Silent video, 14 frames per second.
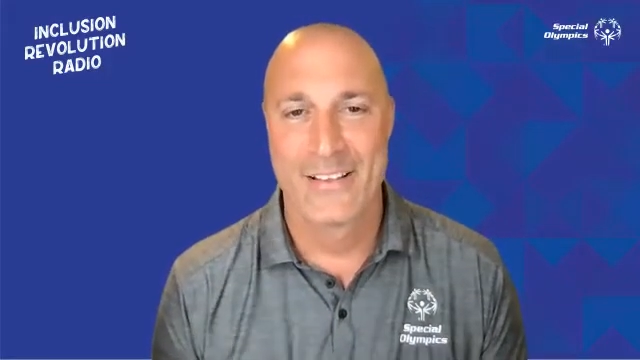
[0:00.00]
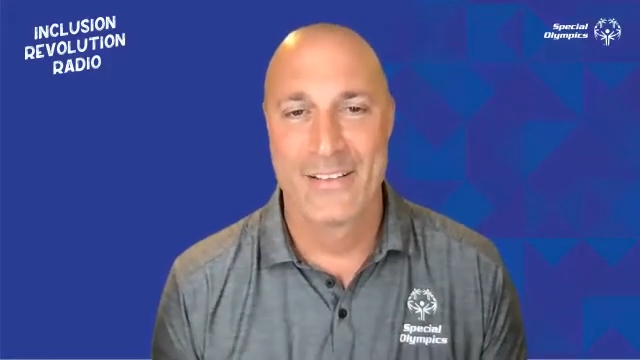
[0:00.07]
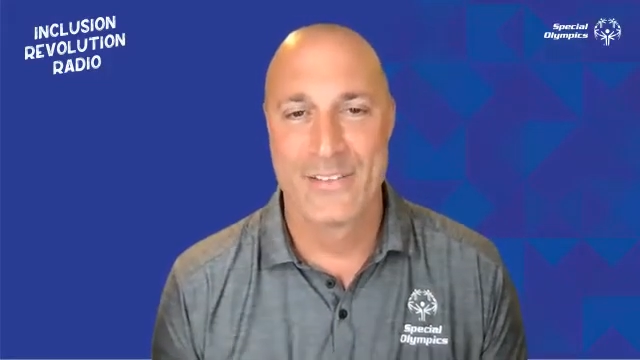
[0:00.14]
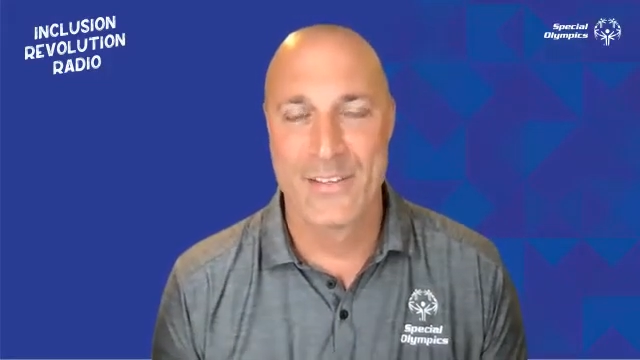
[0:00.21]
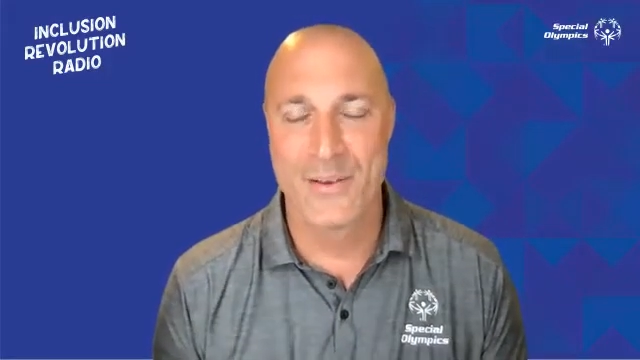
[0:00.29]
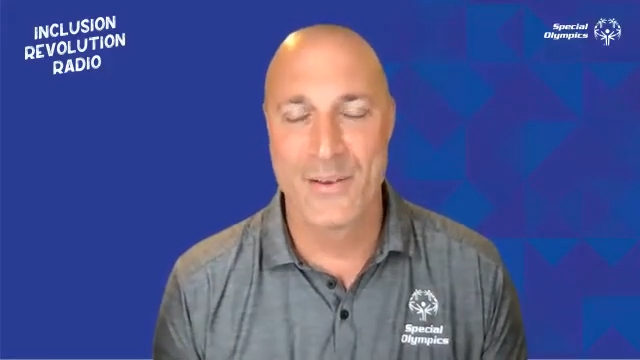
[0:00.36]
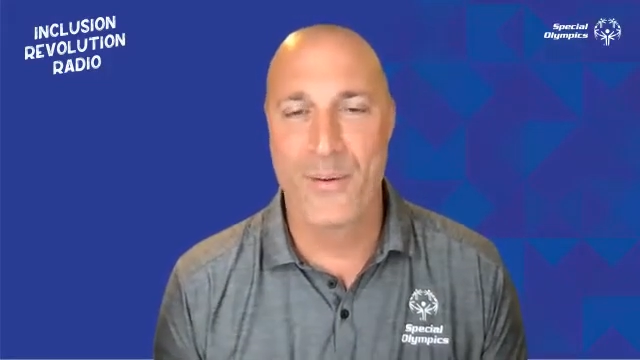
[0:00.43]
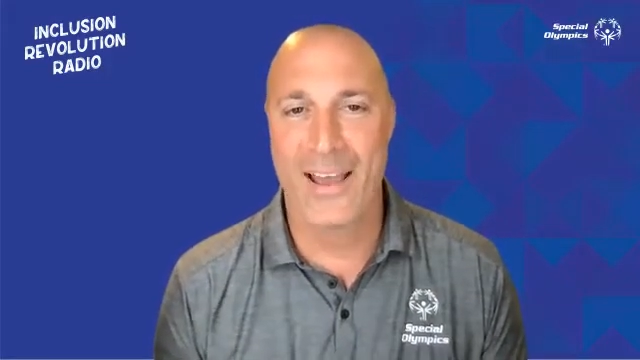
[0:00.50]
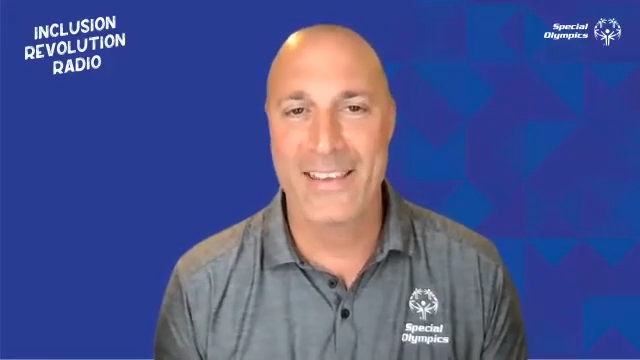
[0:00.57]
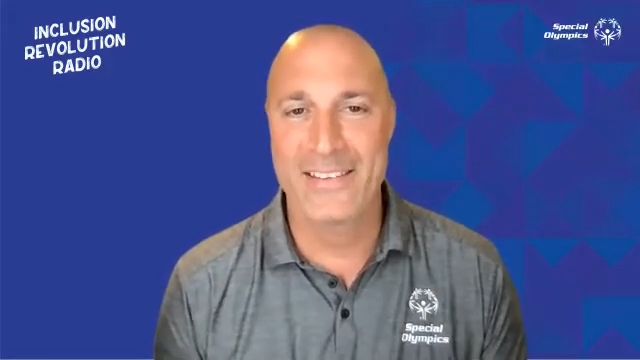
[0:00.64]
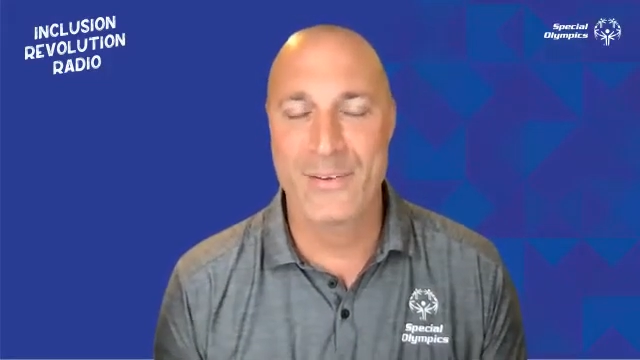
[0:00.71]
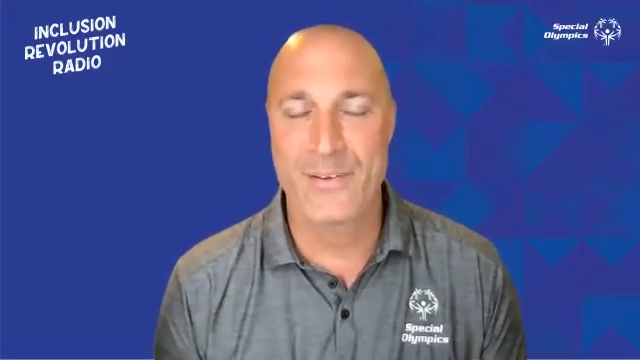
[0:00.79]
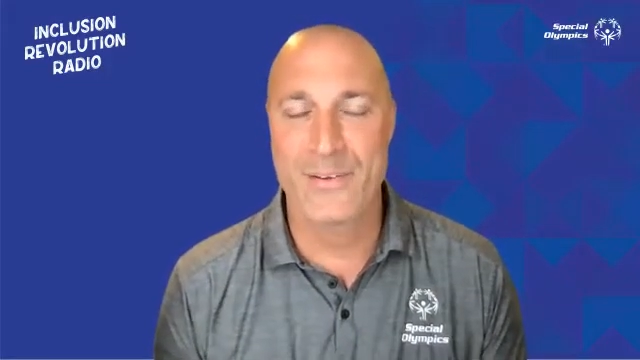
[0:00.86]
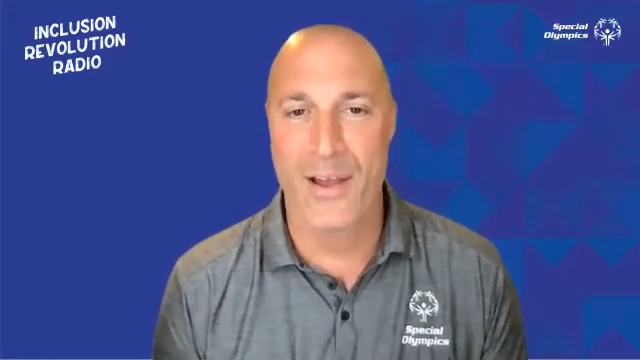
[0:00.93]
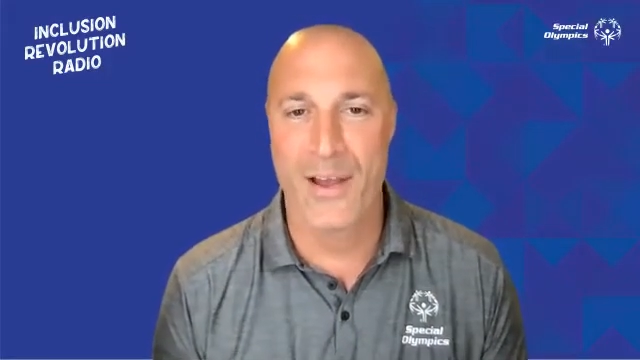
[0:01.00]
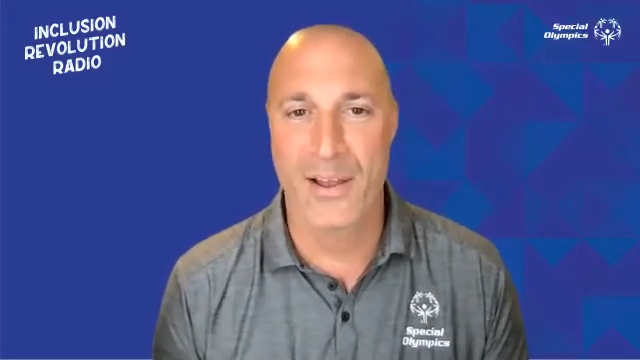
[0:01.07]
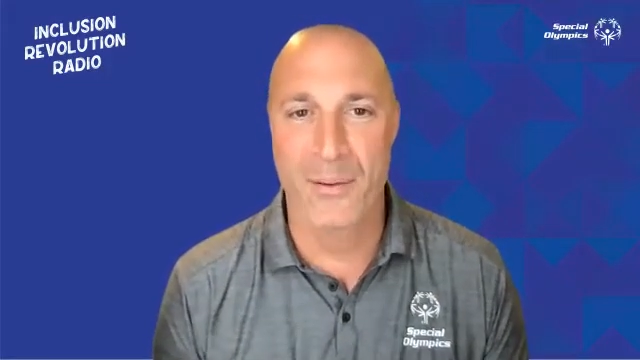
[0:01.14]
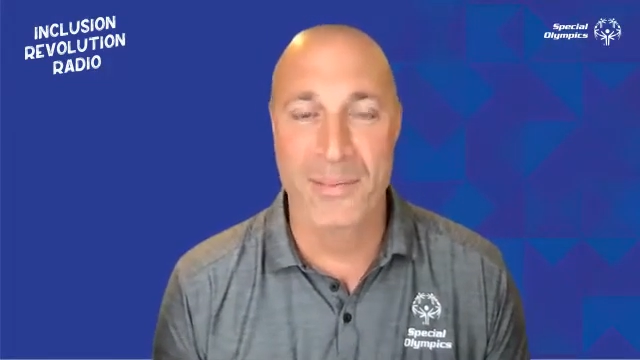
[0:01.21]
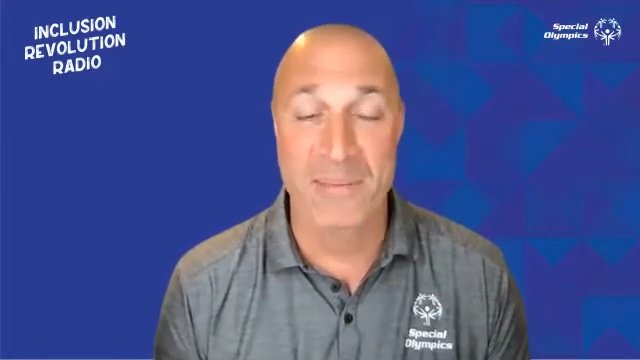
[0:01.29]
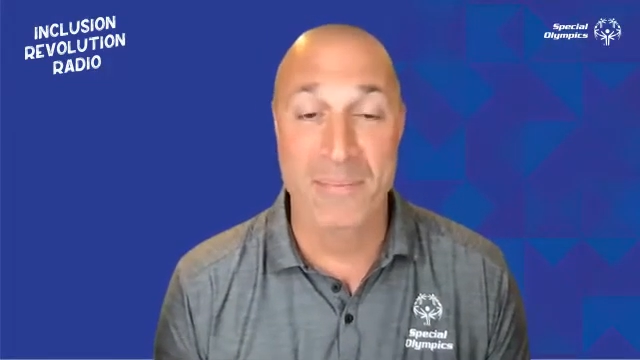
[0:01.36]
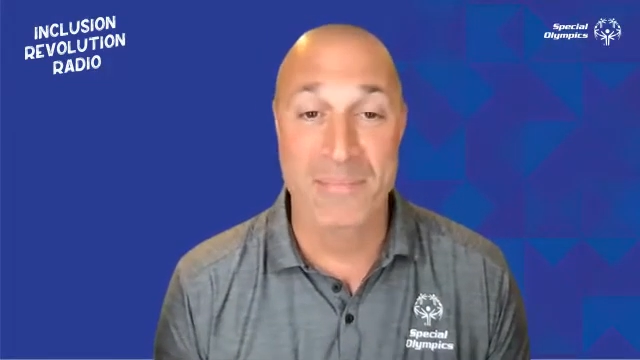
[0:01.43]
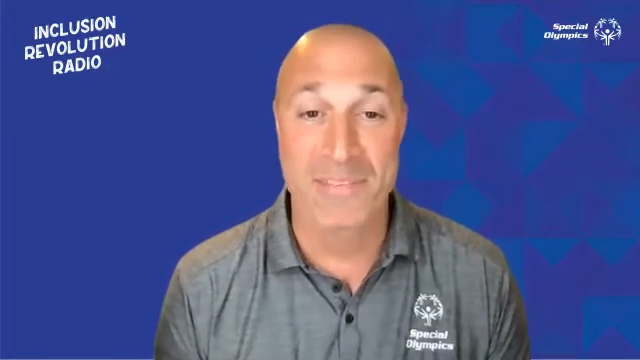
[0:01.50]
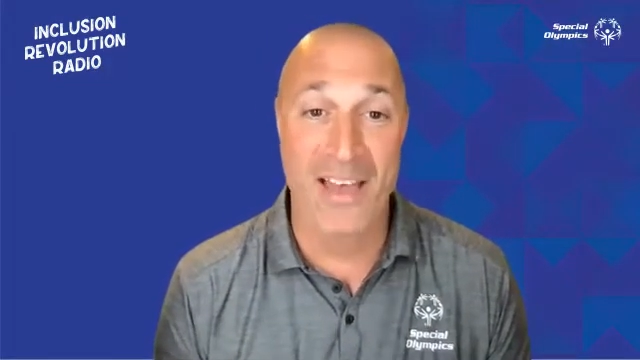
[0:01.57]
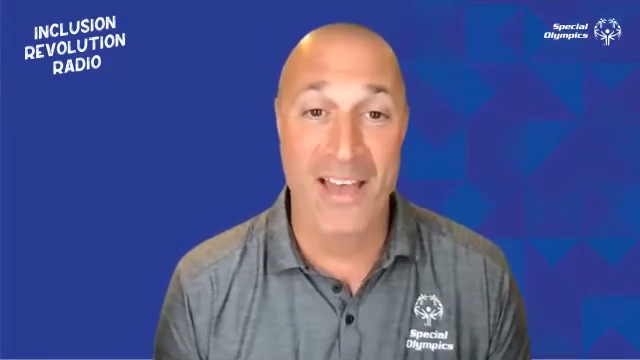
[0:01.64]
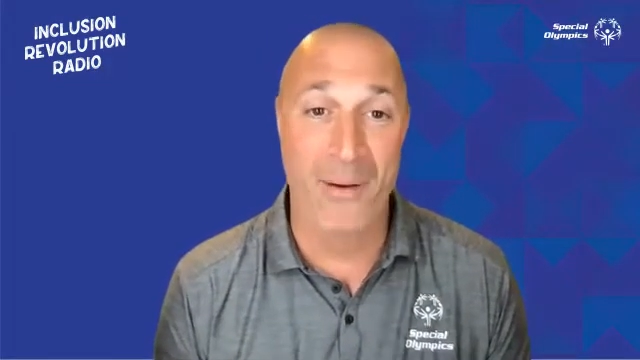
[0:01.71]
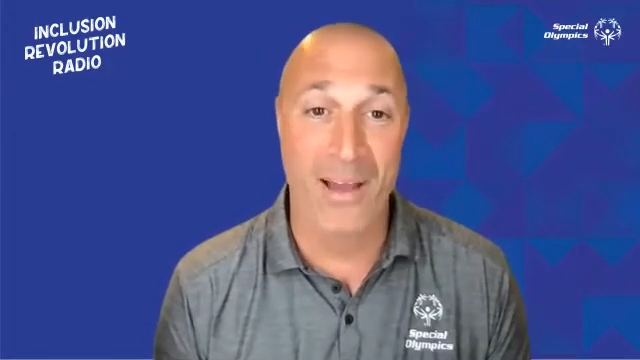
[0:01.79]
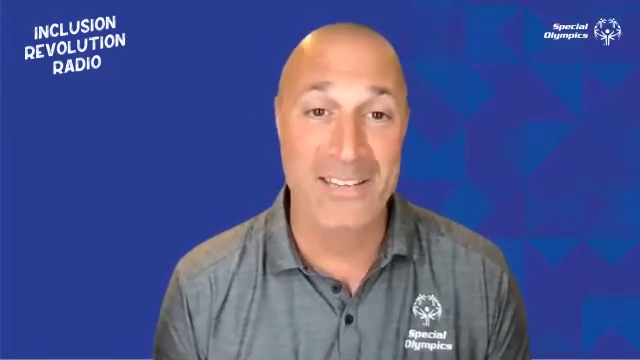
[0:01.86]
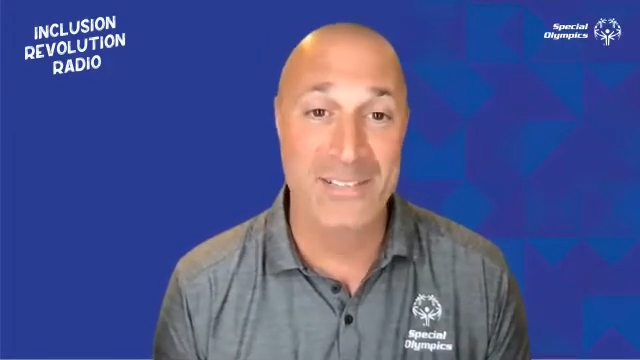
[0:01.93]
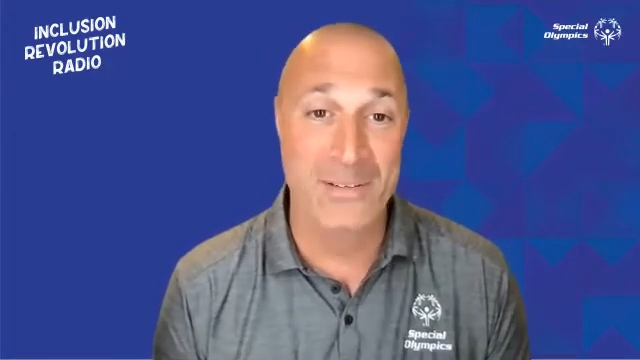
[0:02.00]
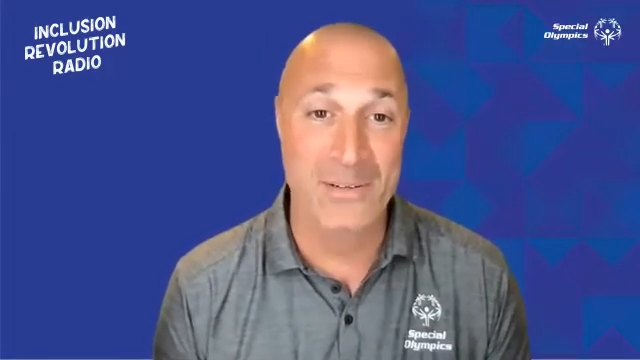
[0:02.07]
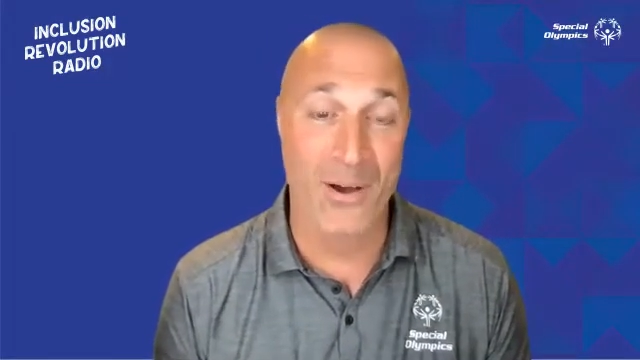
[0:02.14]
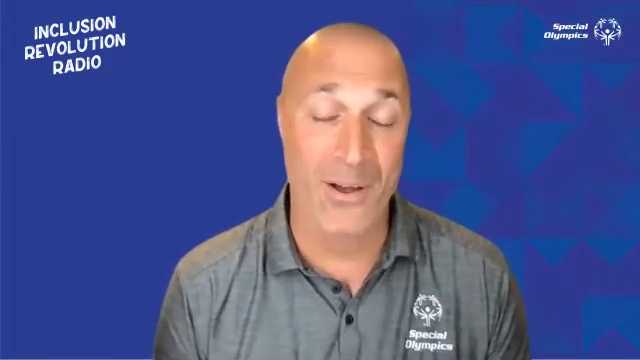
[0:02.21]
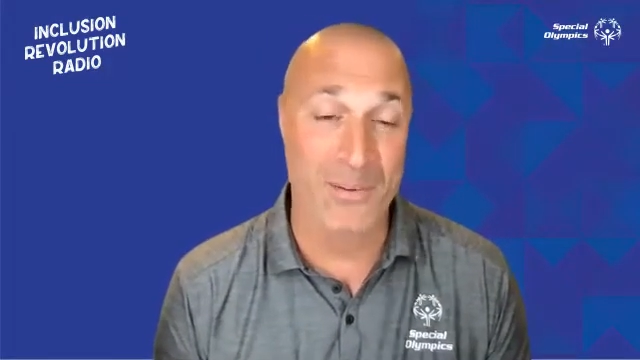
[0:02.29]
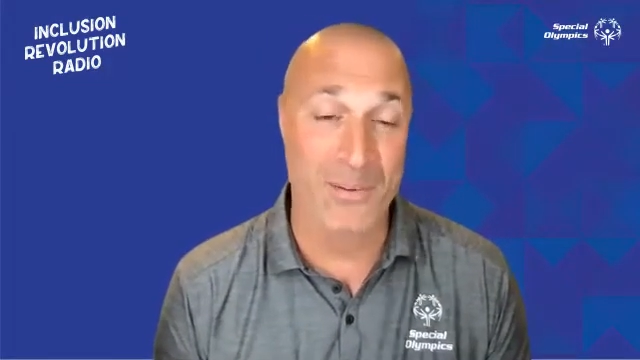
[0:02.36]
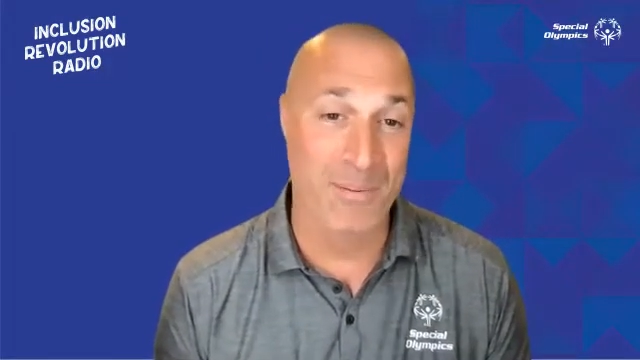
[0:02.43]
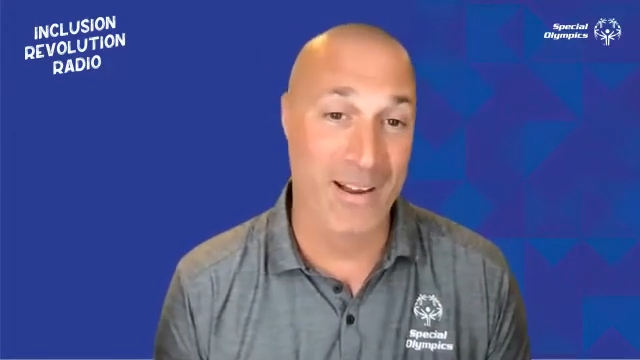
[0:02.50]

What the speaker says: Do I do yoga with them? No, I do not,